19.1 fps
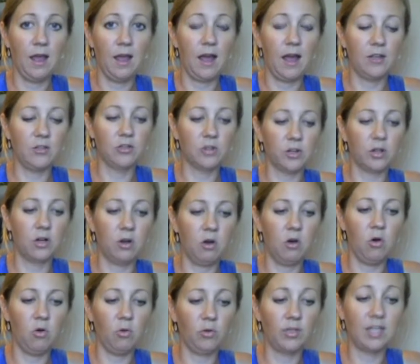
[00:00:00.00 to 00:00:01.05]
And you're going to
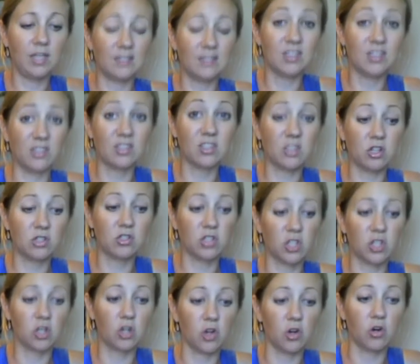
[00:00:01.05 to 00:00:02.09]
hold it until it starts
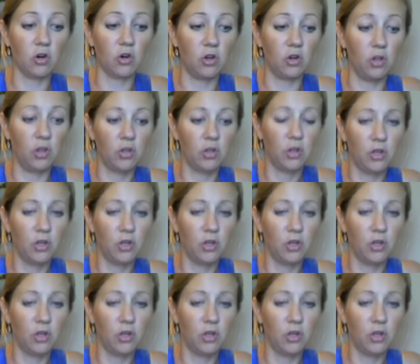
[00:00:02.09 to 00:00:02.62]
to curl.